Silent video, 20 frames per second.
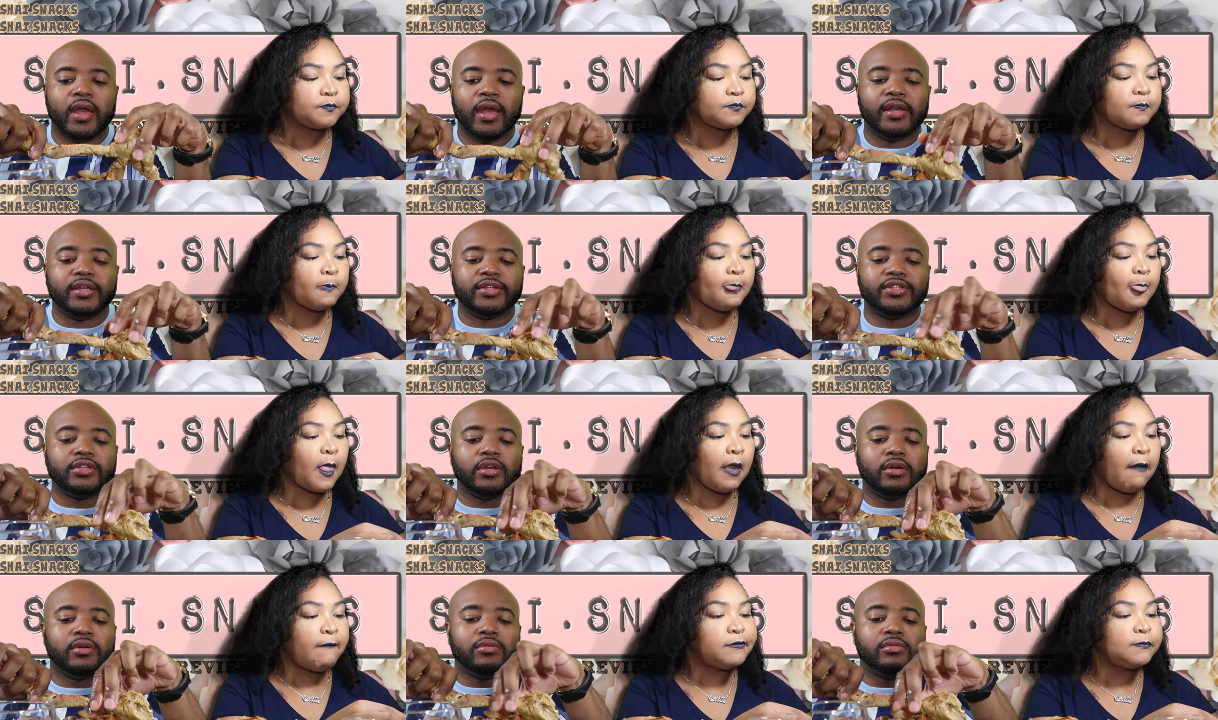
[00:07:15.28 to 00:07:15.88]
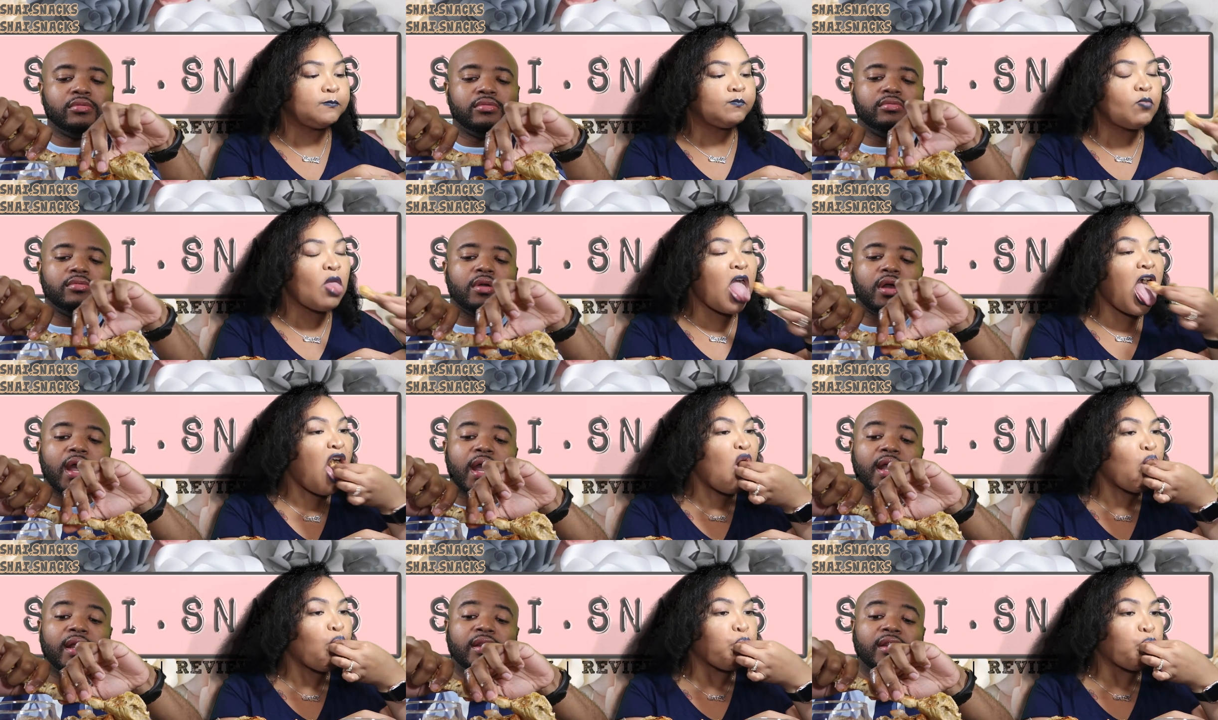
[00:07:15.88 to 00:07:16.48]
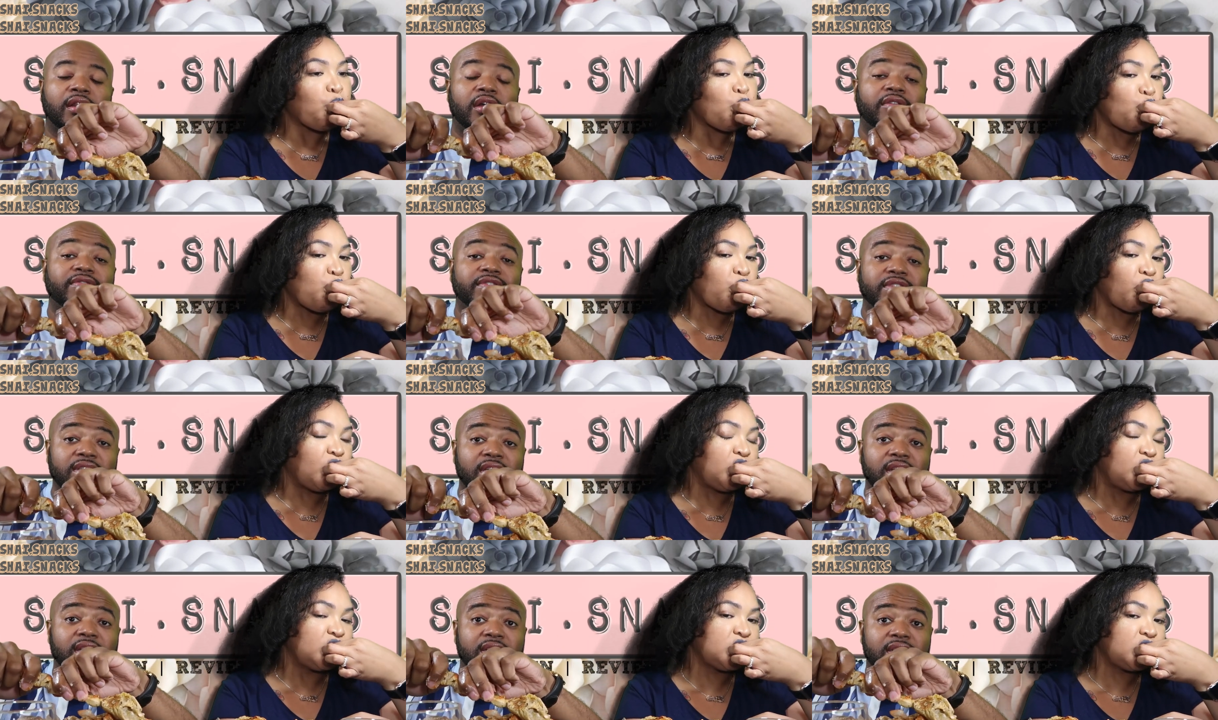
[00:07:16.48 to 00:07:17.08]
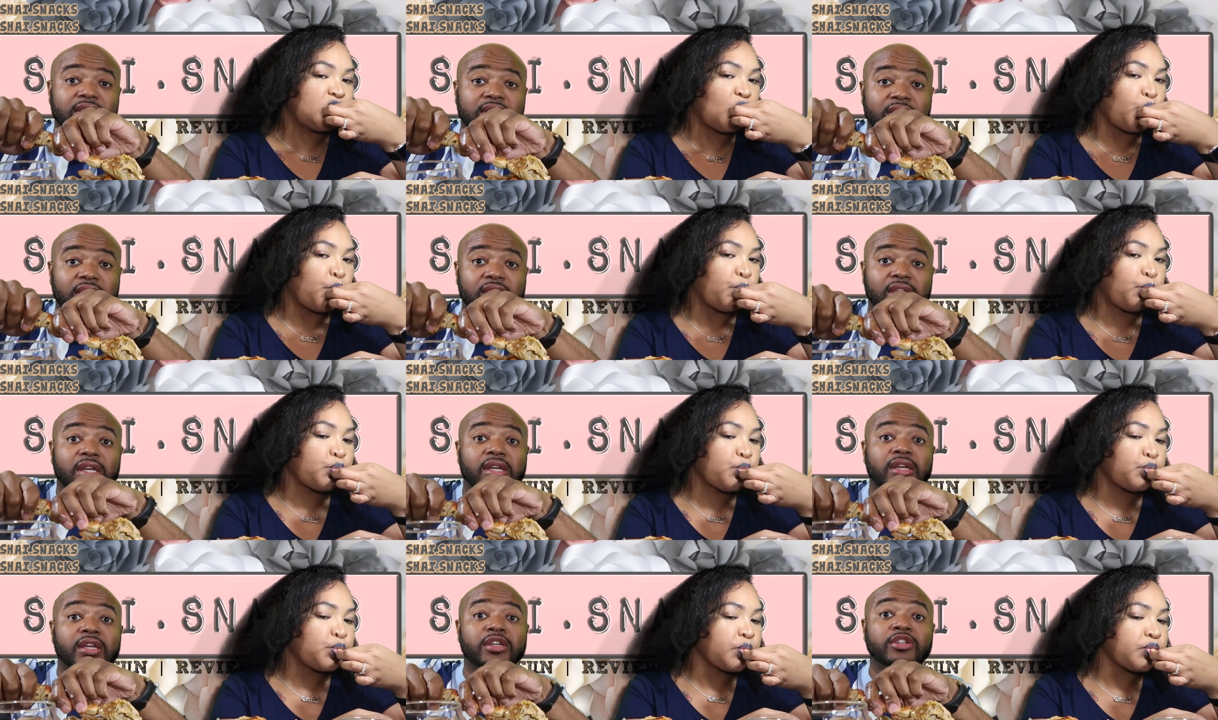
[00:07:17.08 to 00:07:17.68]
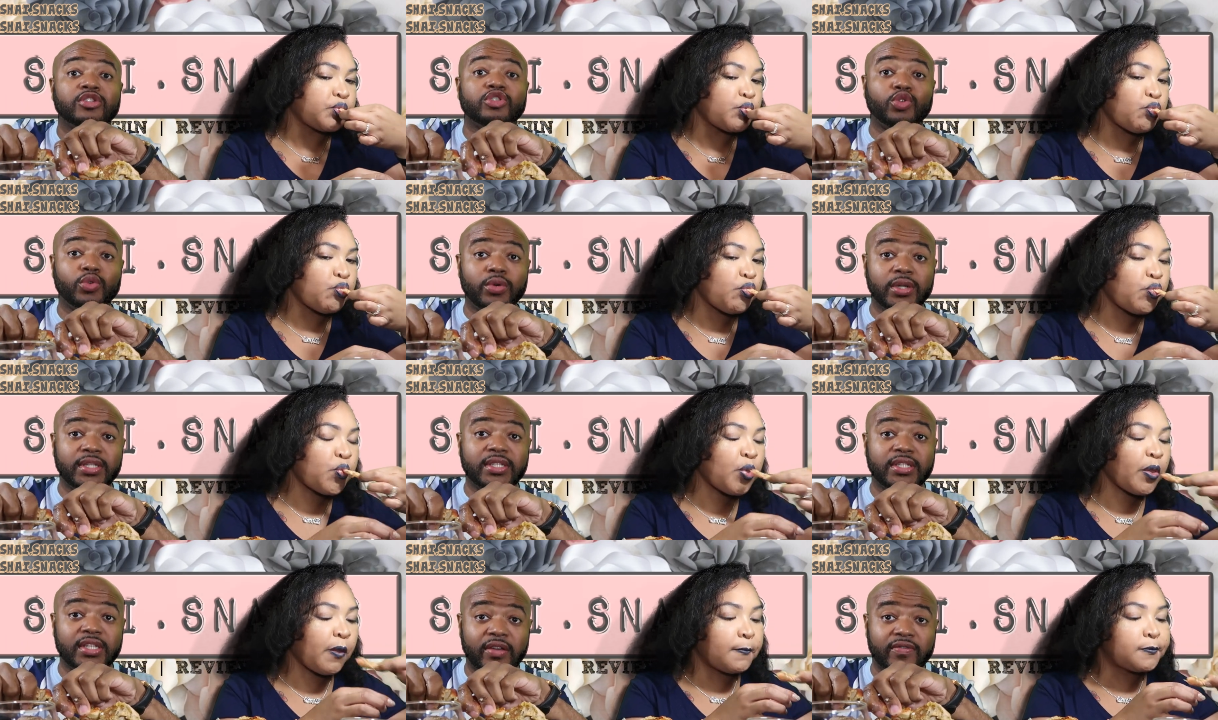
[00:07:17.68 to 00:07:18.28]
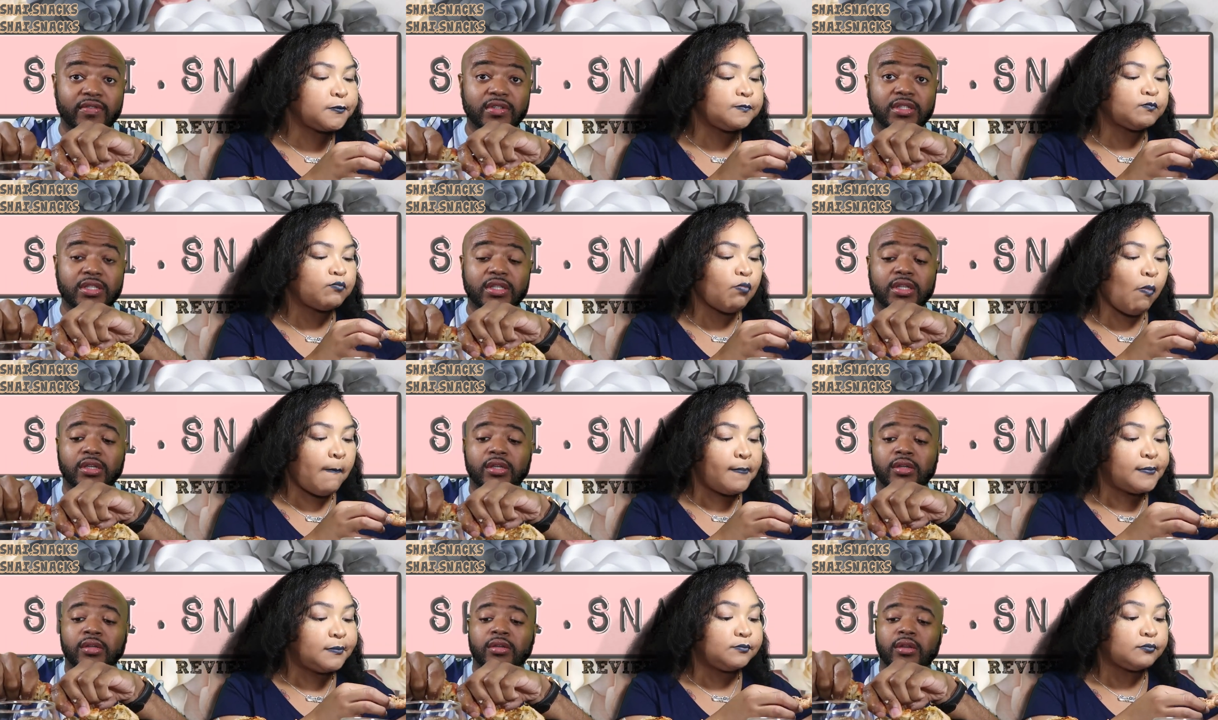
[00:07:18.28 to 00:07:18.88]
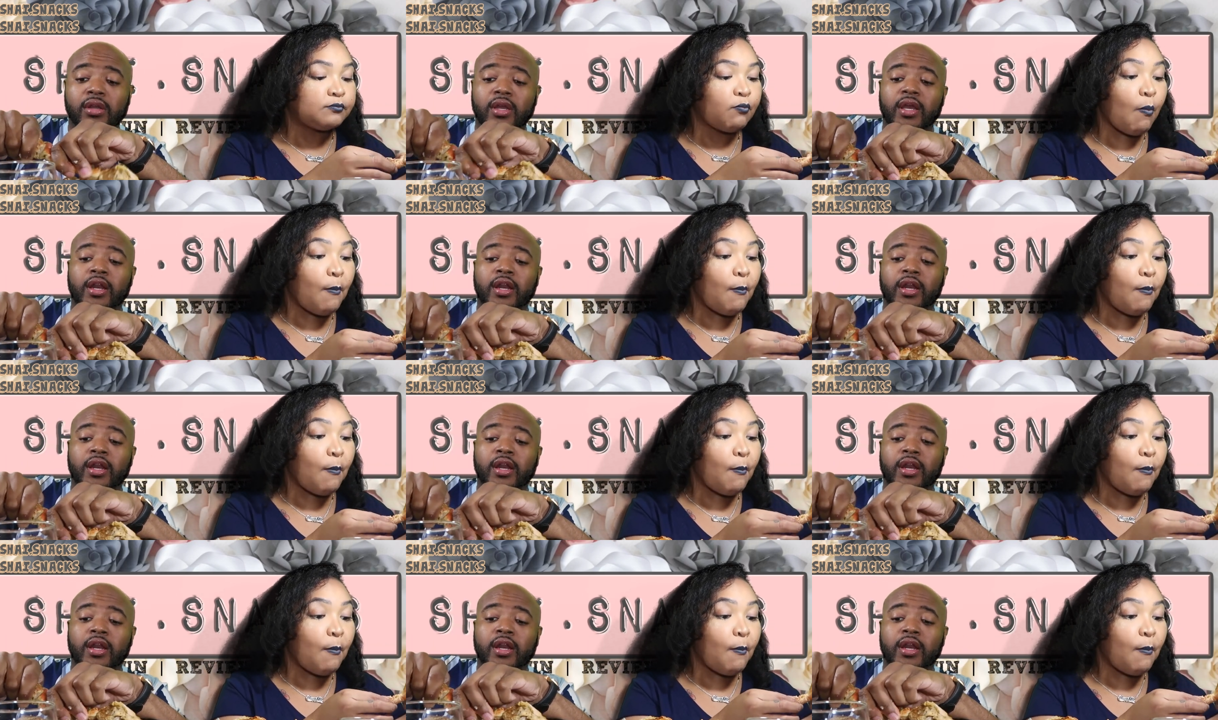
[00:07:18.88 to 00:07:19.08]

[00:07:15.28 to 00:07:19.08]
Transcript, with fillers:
Speaker 1: and so I left CDC in 2017